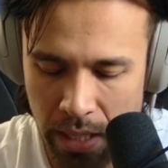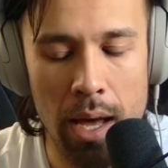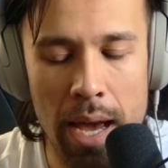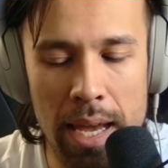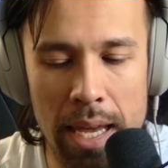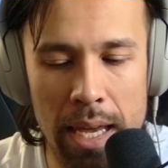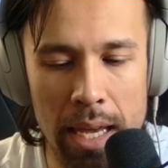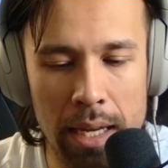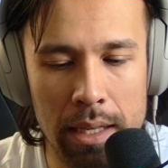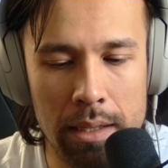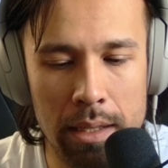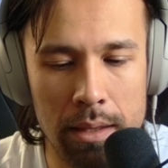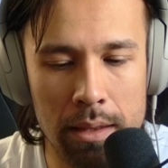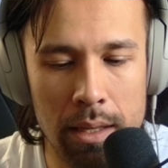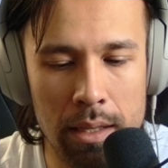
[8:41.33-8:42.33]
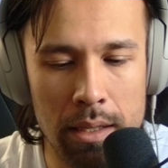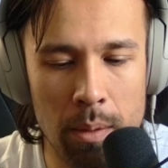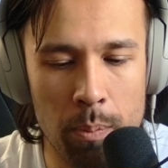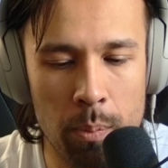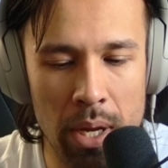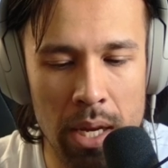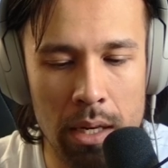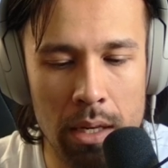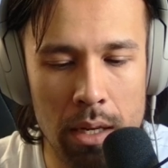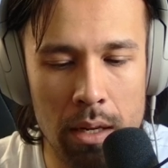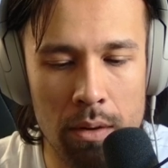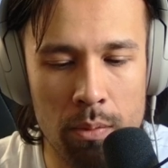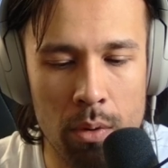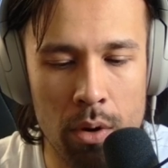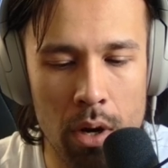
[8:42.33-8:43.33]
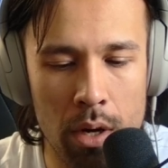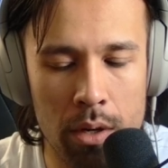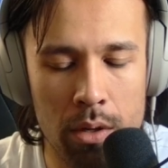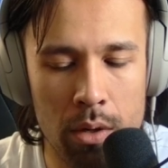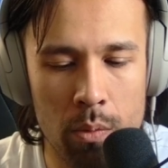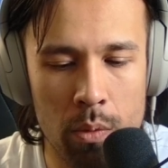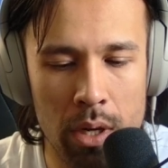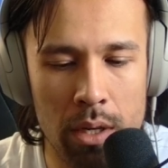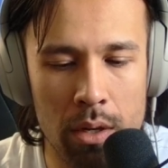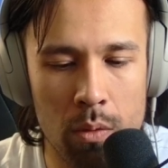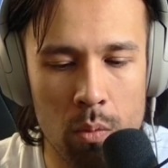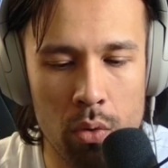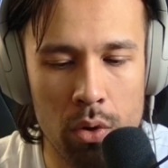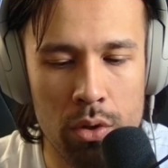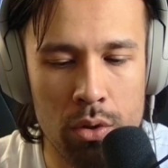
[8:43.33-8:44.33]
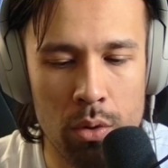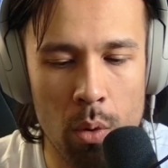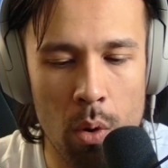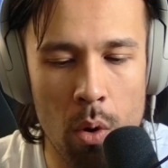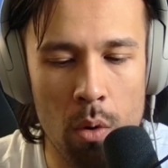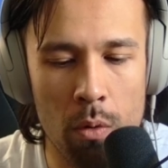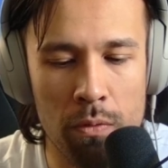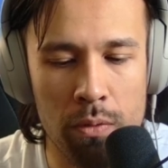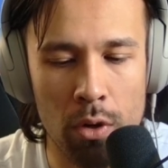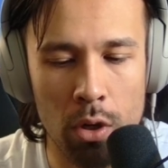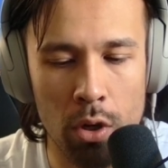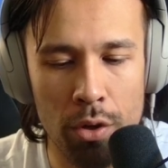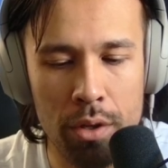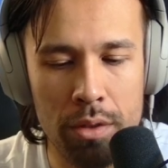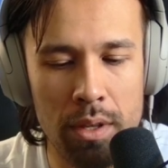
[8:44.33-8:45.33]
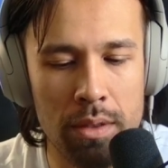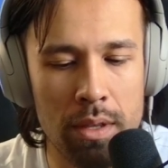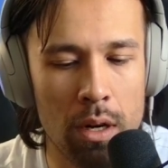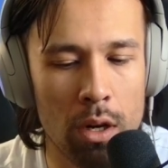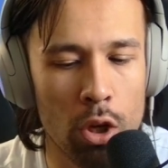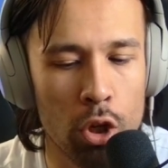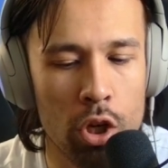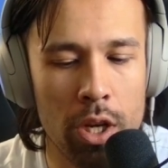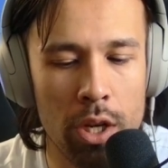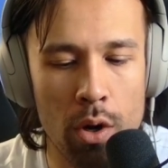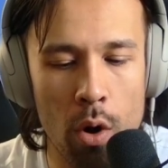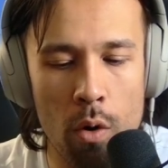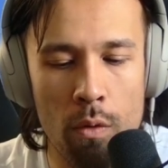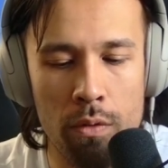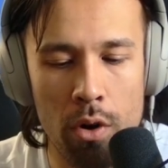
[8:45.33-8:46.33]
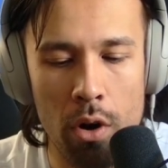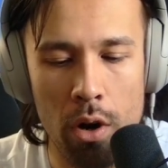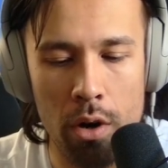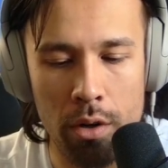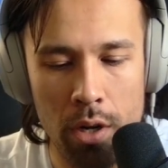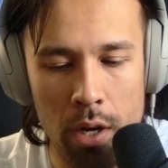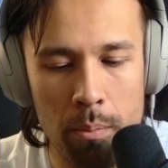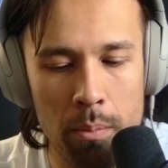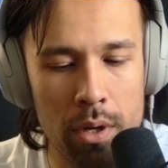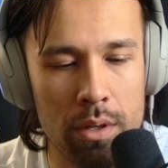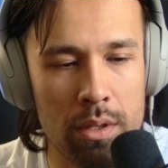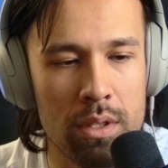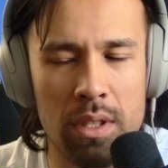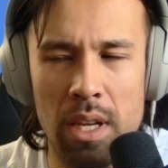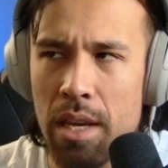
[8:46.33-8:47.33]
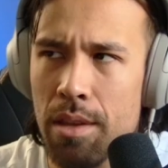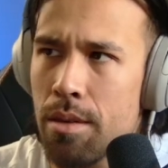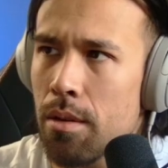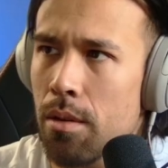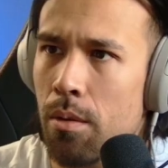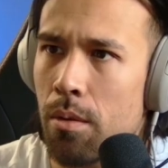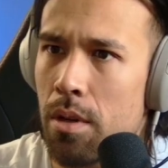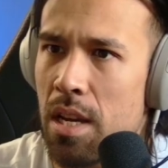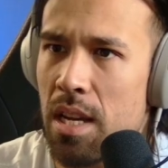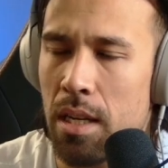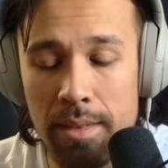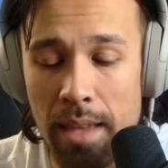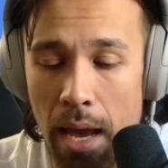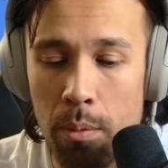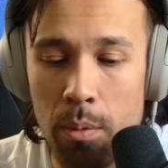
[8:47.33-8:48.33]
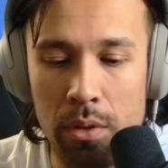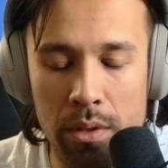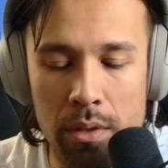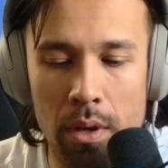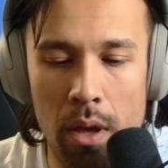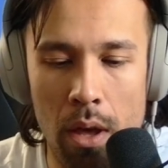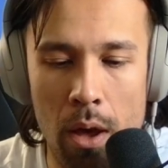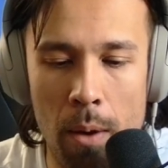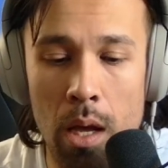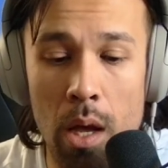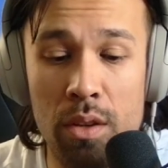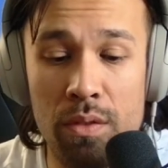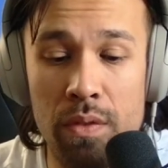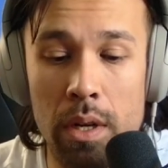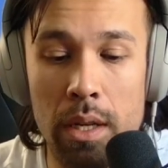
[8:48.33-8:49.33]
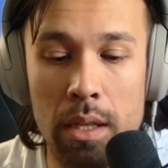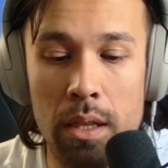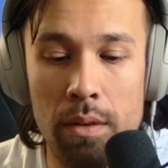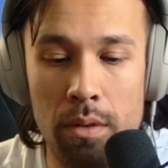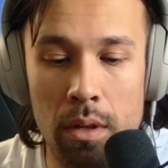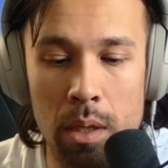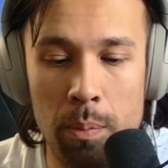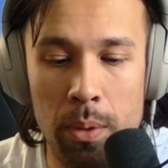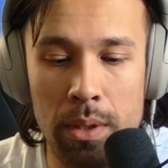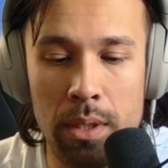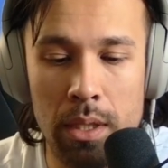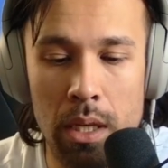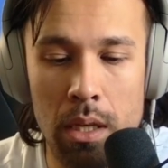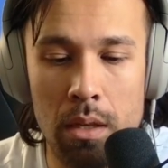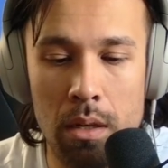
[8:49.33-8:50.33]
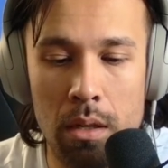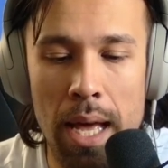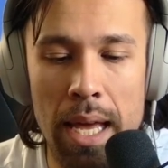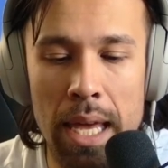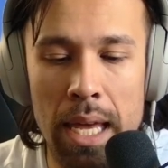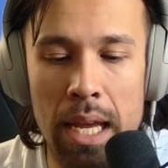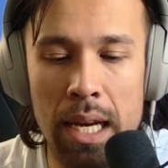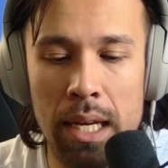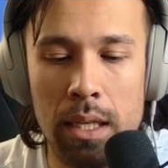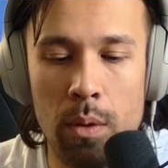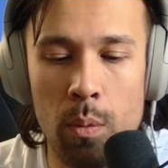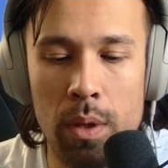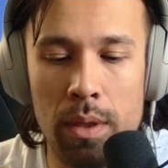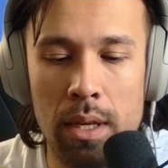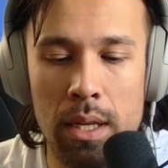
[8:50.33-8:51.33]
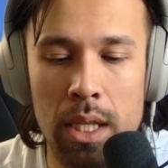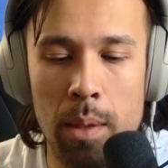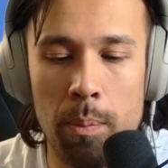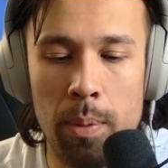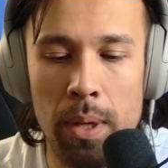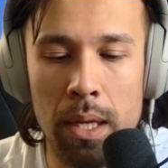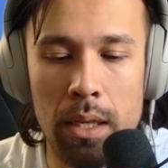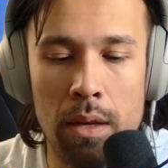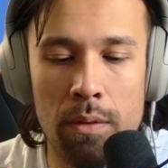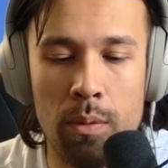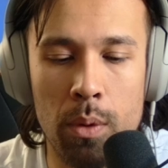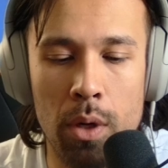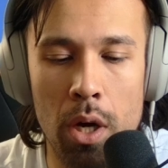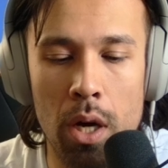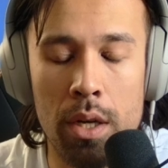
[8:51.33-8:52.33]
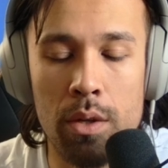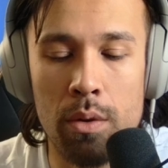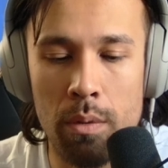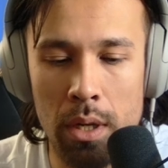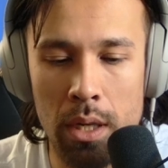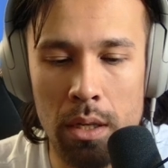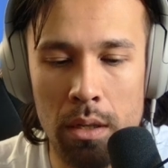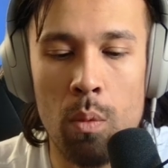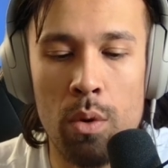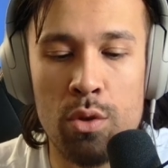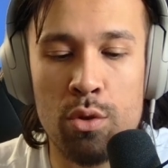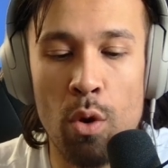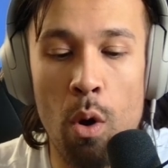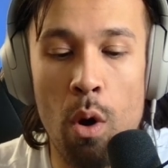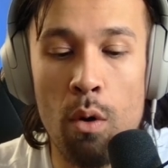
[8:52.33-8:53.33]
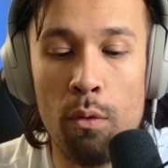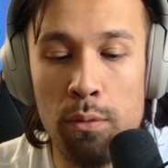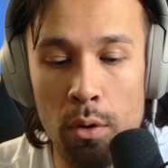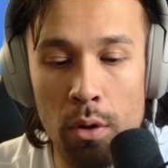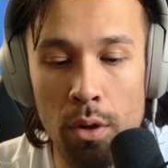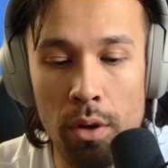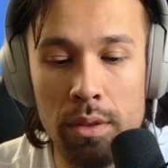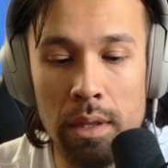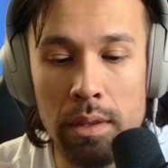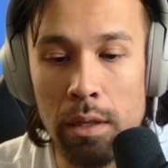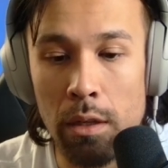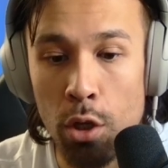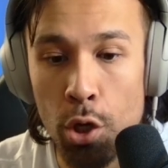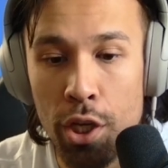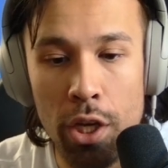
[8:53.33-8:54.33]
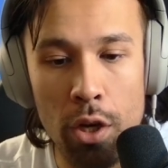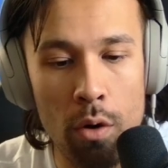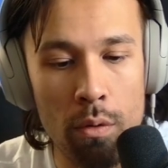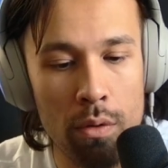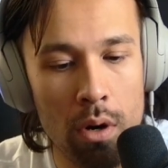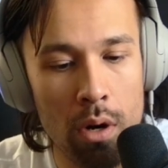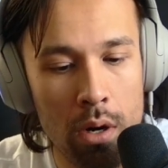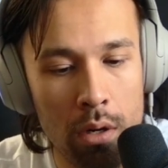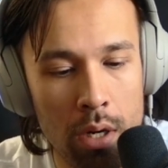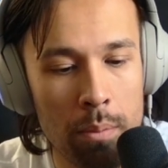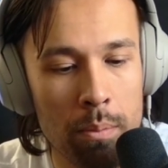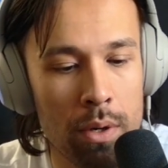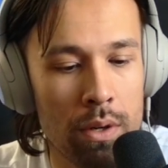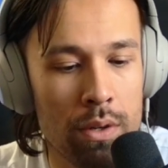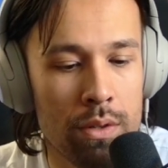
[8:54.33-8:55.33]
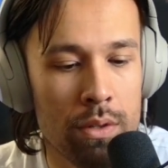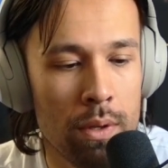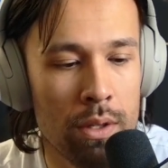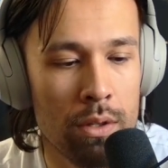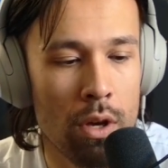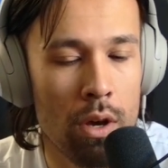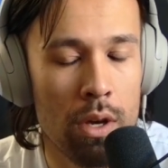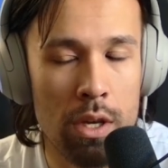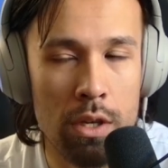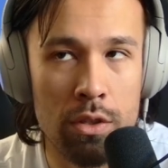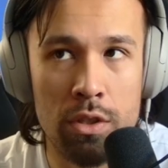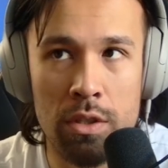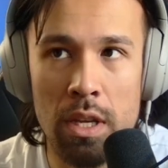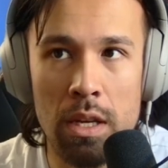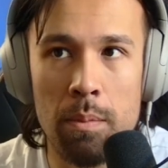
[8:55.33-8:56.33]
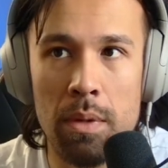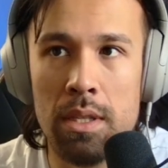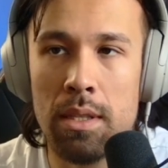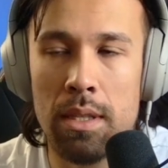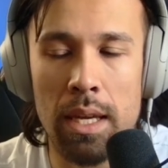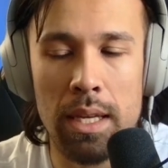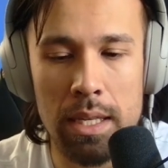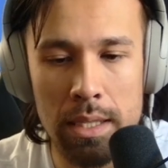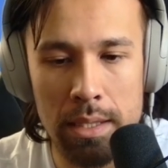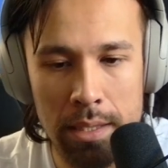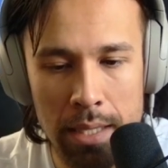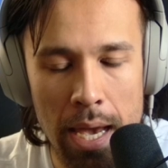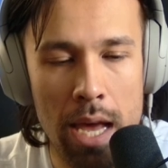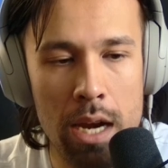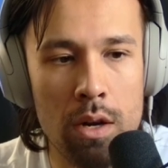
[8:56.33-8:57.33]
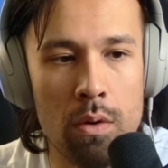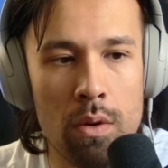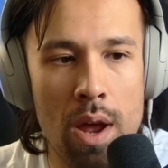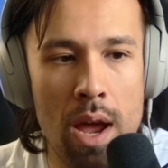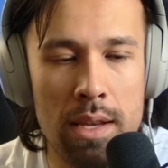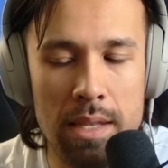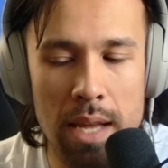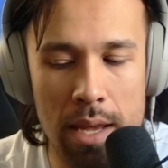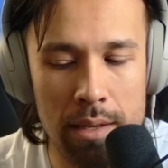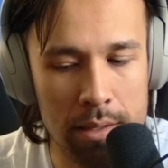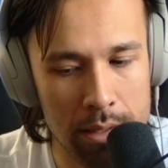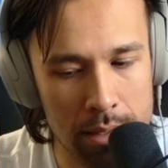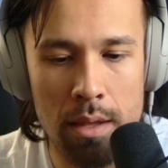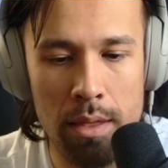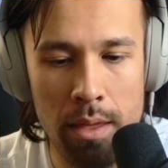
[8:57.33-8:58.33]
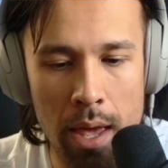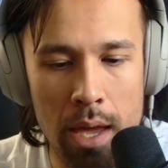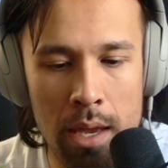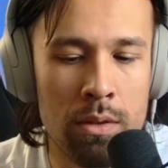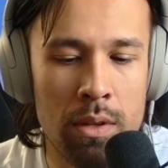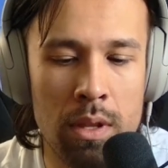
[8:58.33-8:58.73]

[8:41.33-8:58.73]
I hate that they debate if we're underrated. We're so overlooked that they're looking over our numbers, Nathan or Nate. That was, uh, that was very cleverly put together. I hate when they debate if we're underrated. We're so overlooked that they're looking over our numbers. He's, uh, he's stigmatized, like he's categorized as that.